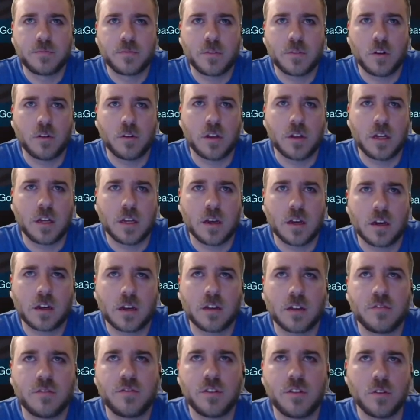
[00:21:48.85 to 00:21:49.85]
or the
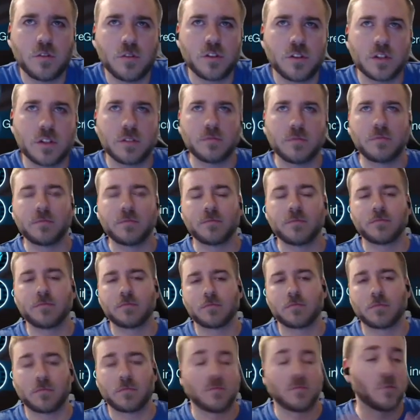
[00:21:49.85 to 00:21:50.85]
confusion,
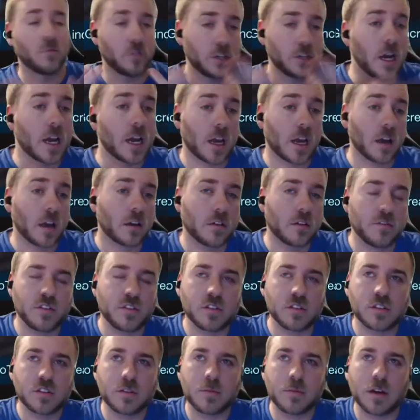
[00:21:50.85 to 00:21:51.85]
which I got
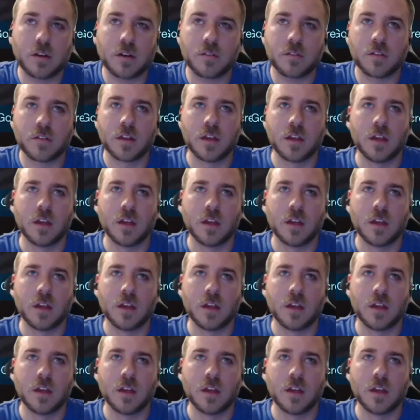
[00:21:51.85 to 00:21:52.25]
confused about.